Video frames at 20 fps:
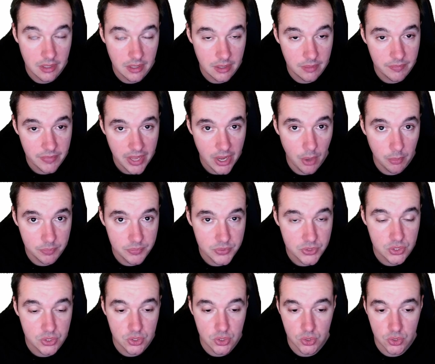
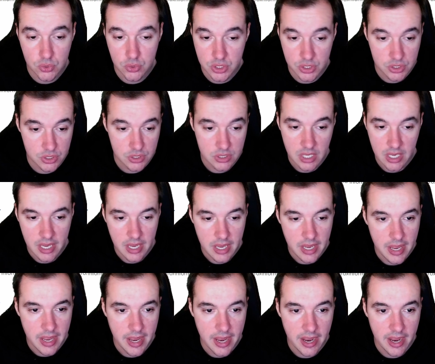helps you just
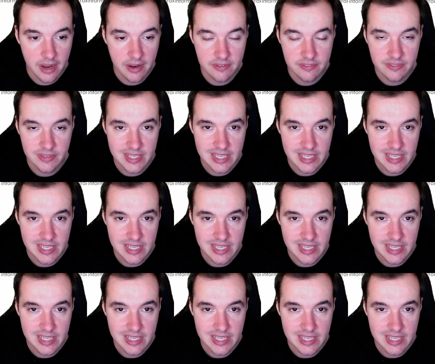have